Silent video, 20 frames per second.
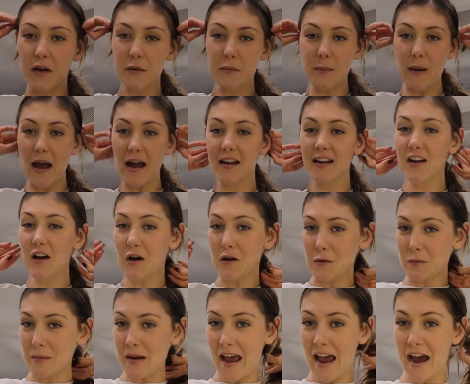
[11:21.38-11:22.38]
We're back
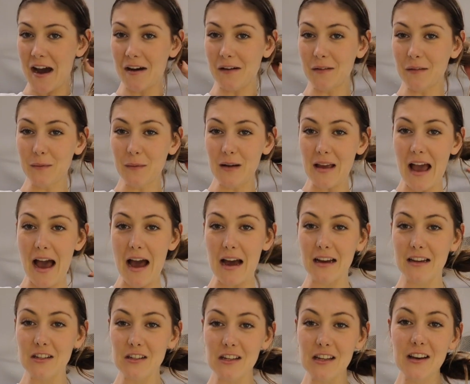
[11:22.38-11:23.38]
home now. We
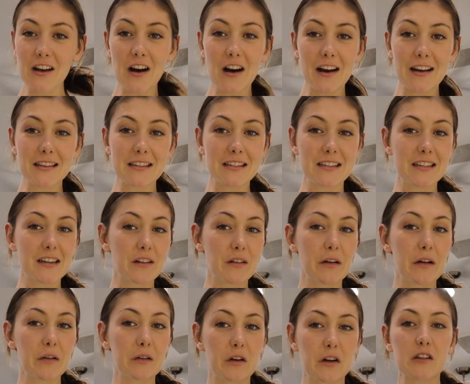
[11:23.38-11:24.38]
actually got
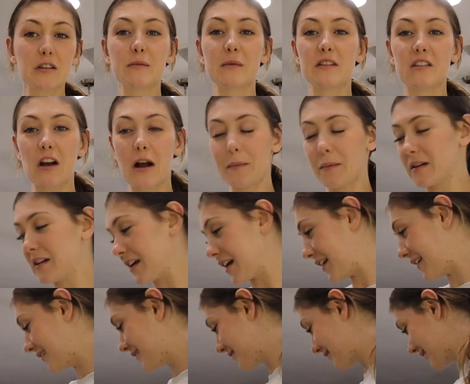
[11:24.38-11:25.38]
zero Christmas shopping
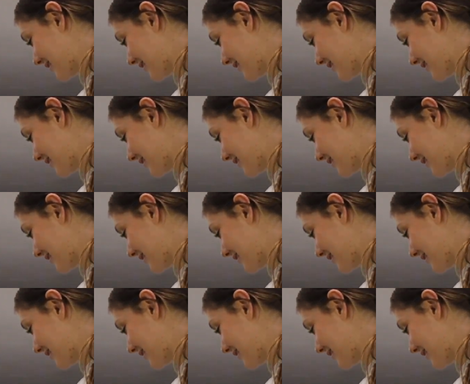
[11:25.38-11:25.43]
done.